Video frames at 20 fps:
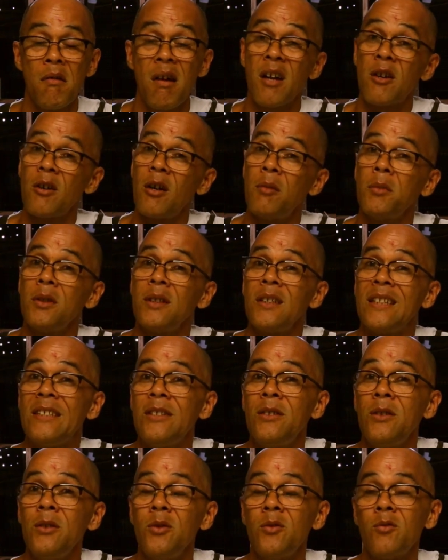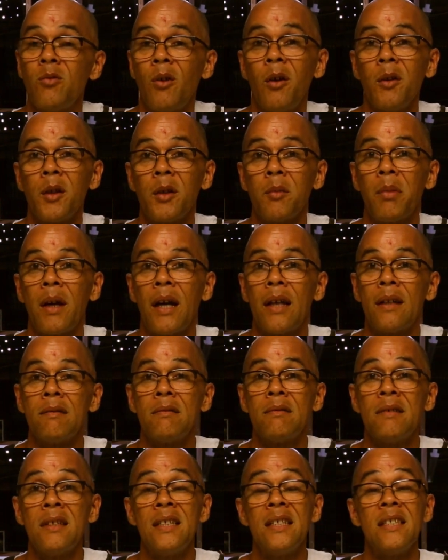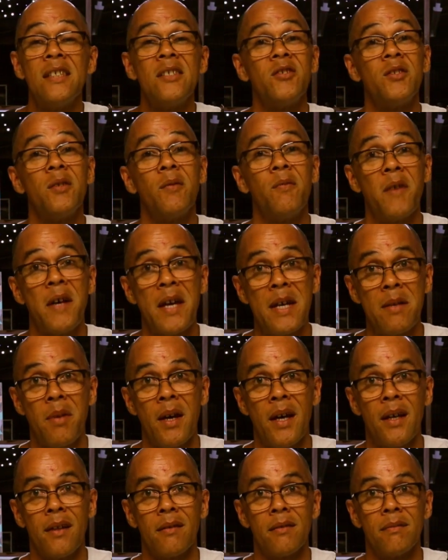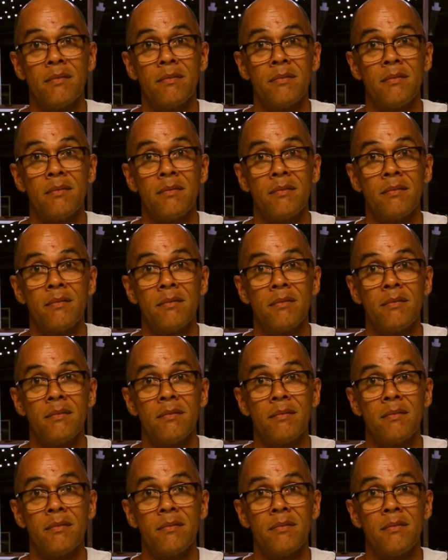A commonly used rolling pattern is the fan pattern.